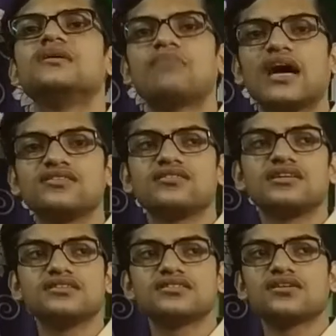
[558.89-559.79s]
Python
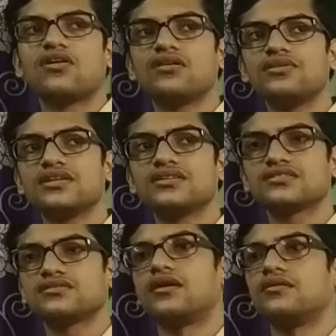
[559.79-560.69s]
is always
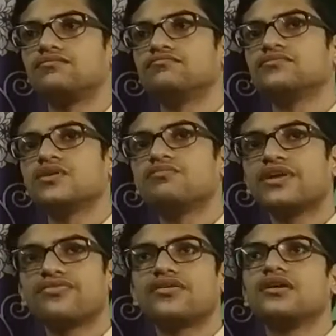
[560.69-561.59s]

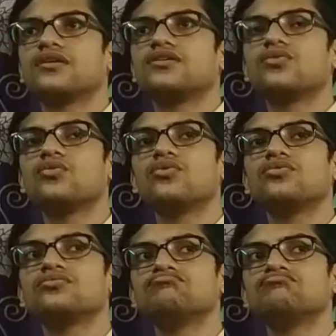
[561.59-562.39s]
preferred to